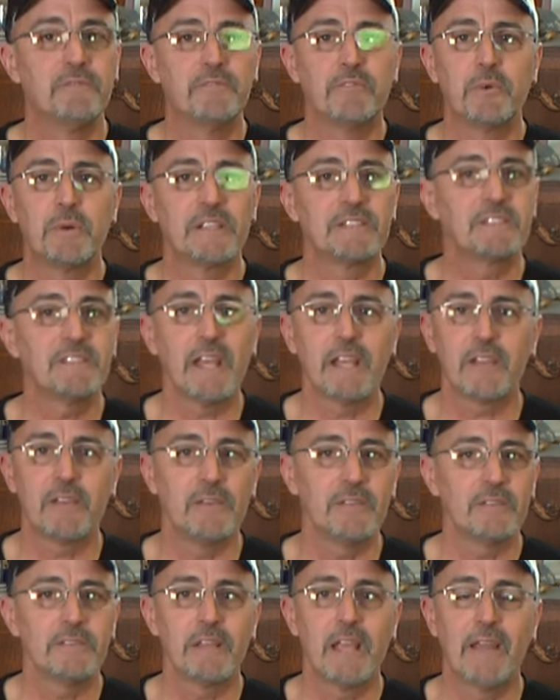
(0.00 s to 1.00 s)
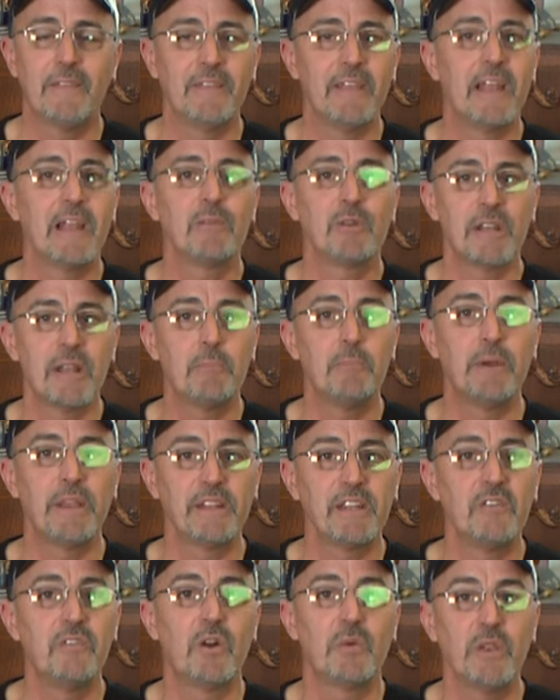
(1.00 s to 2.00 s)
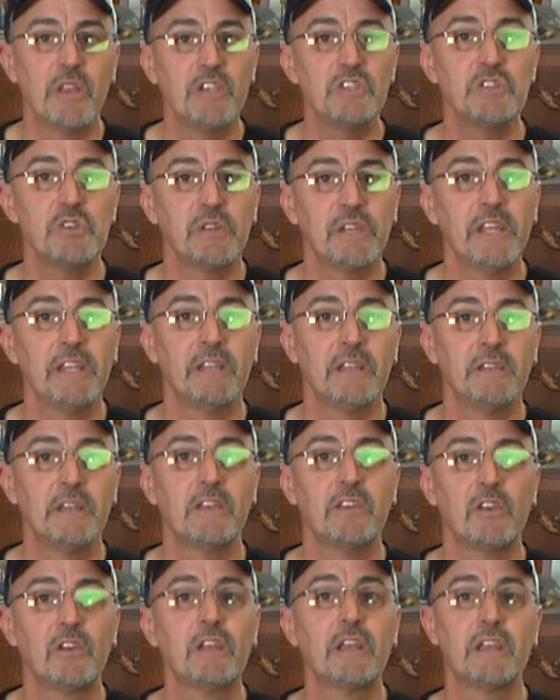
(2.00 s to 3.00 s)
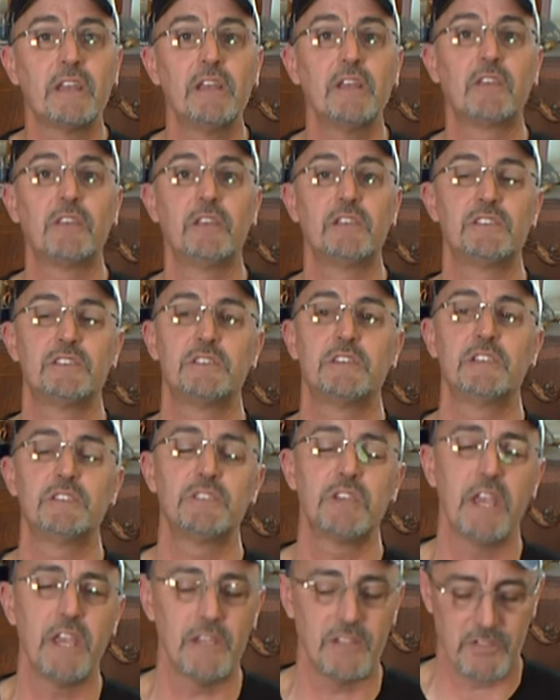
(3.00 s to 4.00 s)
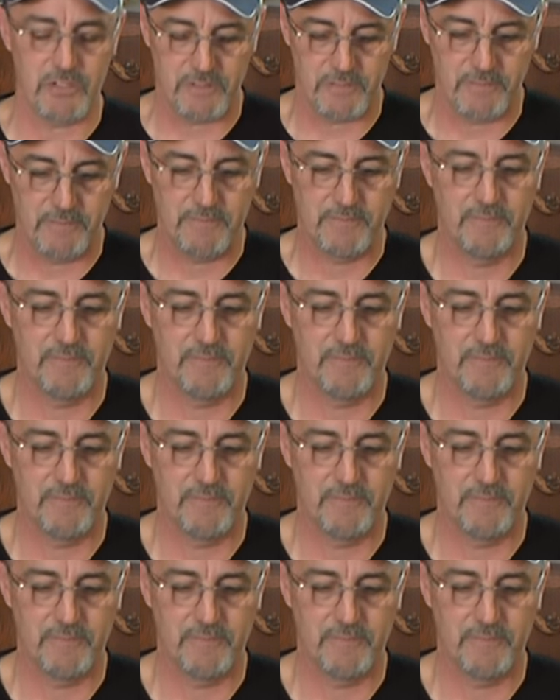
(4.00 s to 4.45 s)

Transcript: for a second and then I'm gonna bring the variation in and then you're gonna hear the, the change.